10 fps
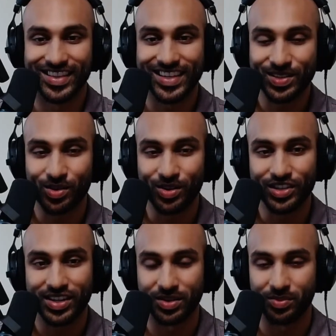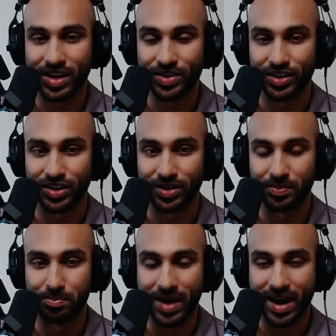That's so interesting about
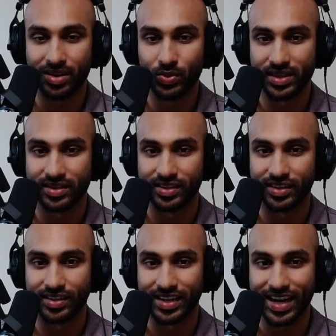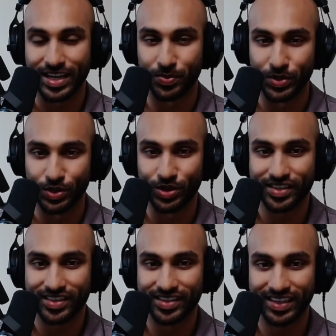your model with the
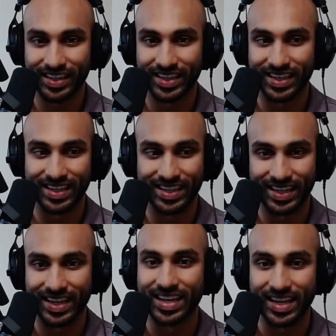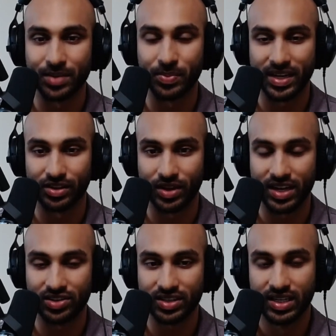entrepreneurs in an independent
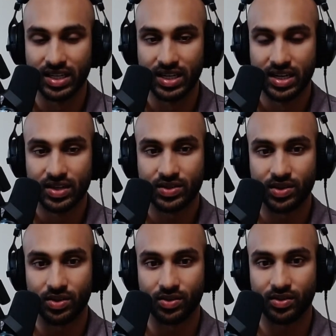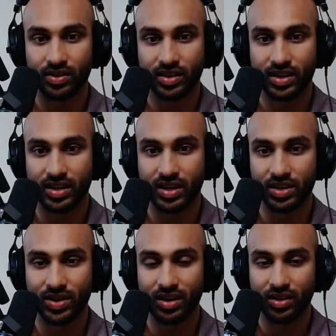location. So, can
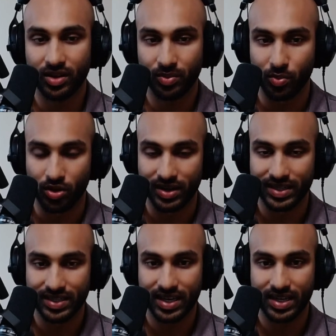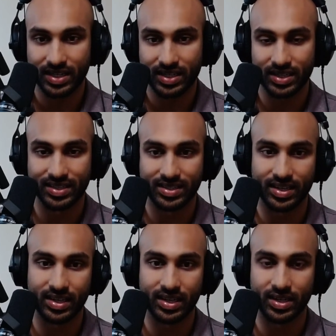you get a little bit more into that? Let's
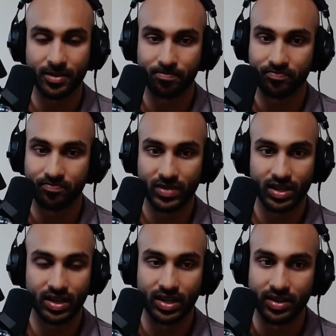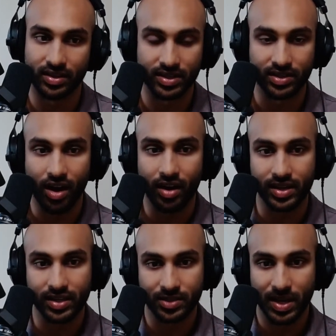say there's an
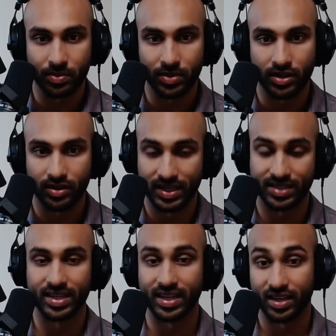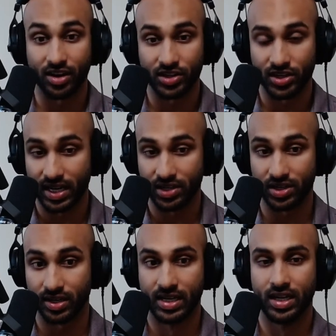audience member listening in a country in
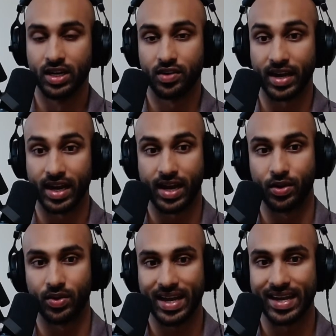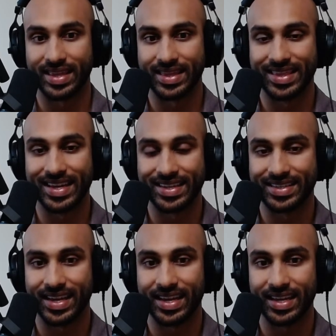Asia right now, and they
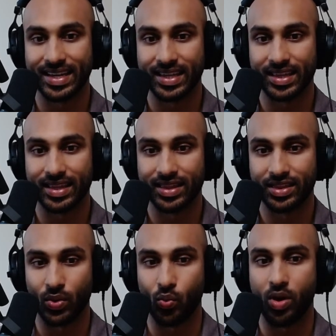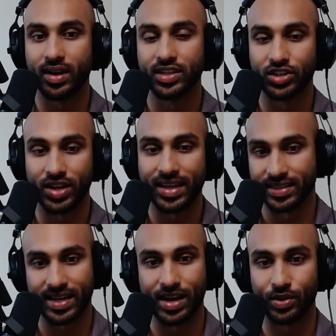say they want to try
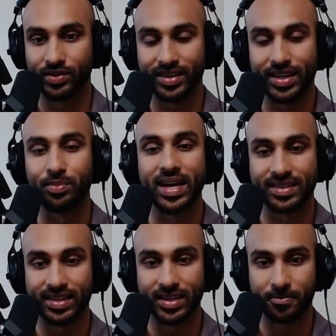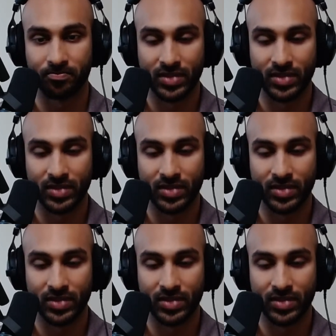this out in my city.